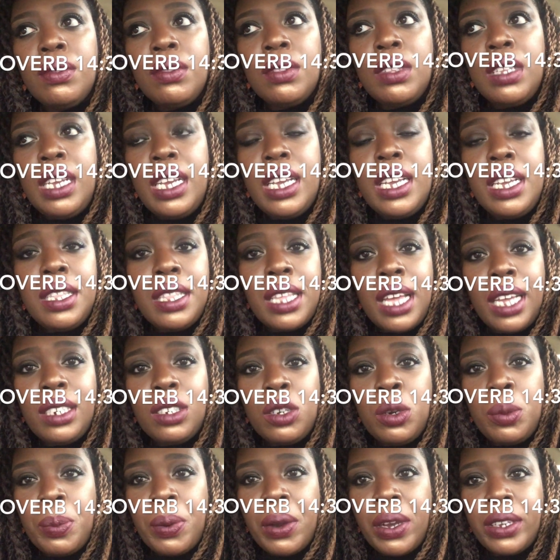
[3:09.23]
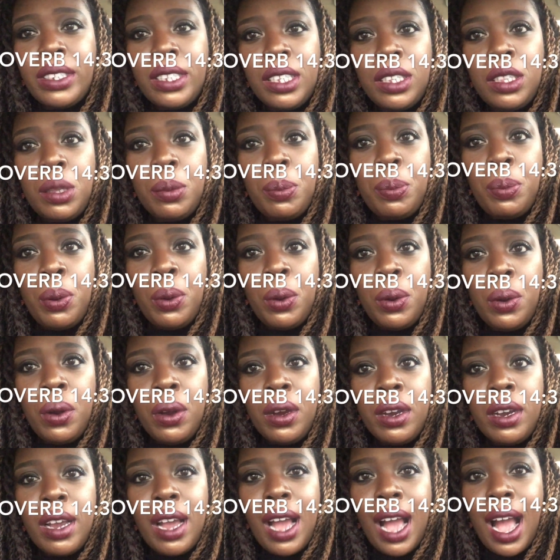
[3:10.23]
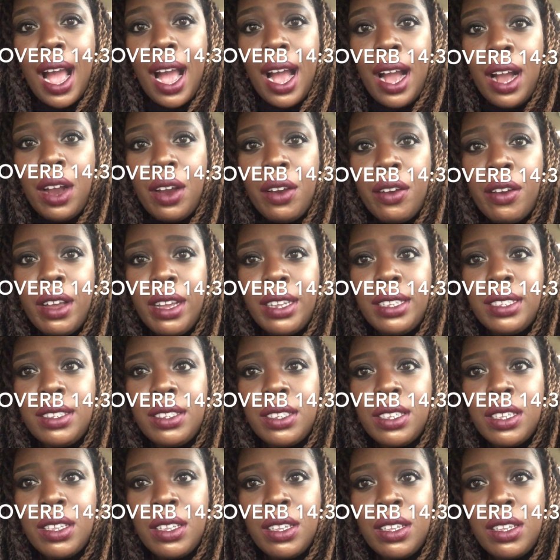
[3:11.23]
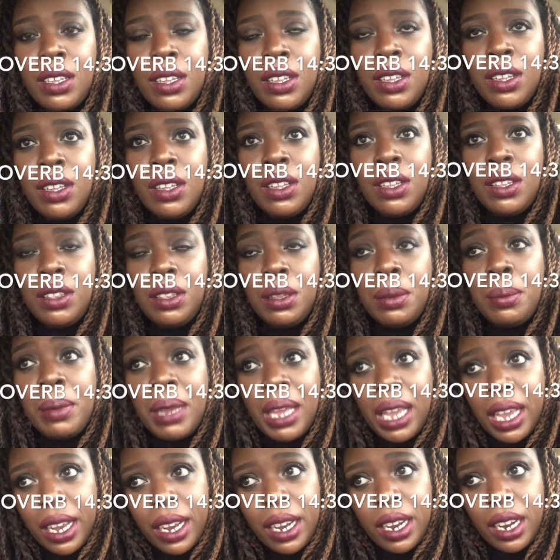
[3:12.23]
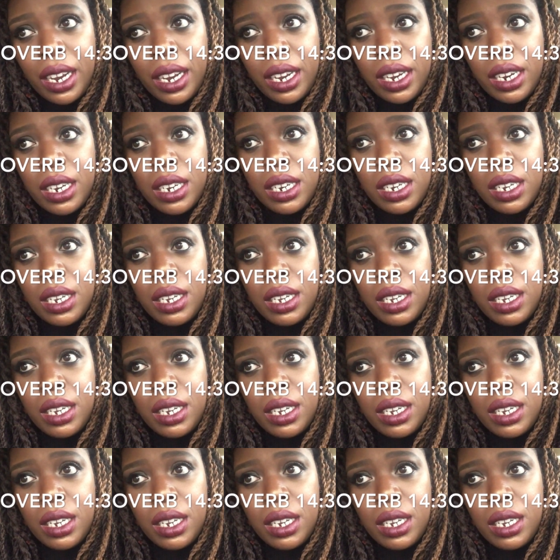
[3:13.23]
he that oppresseth the poor angers the maker.